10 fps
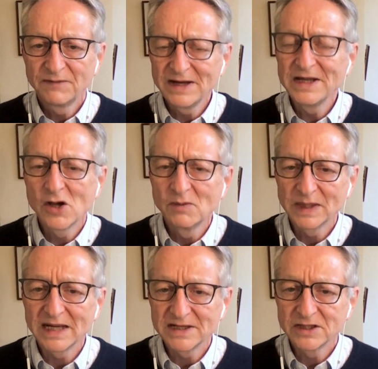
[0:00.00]
Jeff
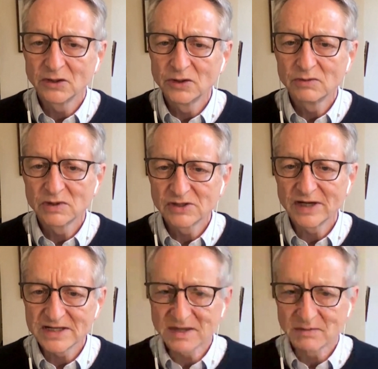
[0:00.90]
Hinton is
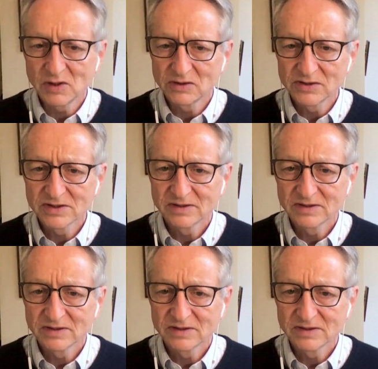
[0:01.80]
saying similar